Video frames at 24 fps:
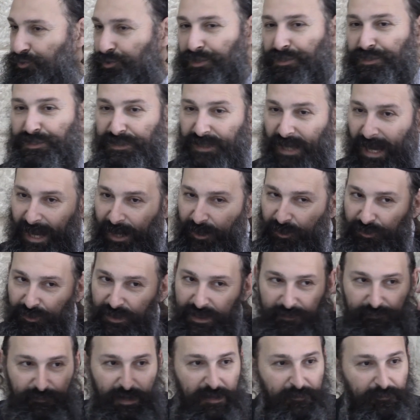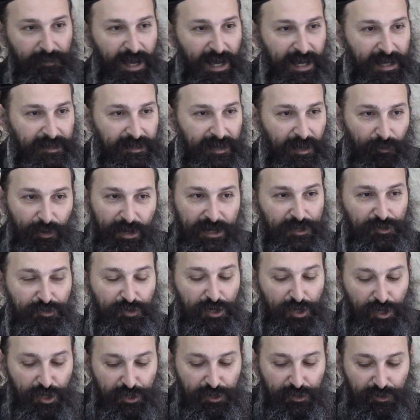desire in my mind. I want to do a
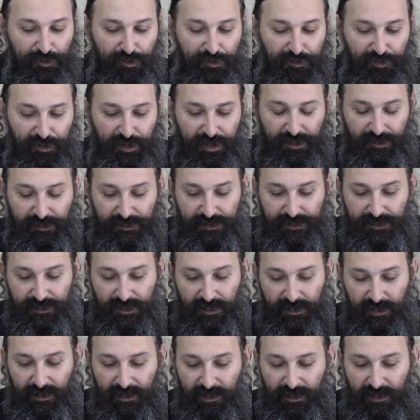lot of good things.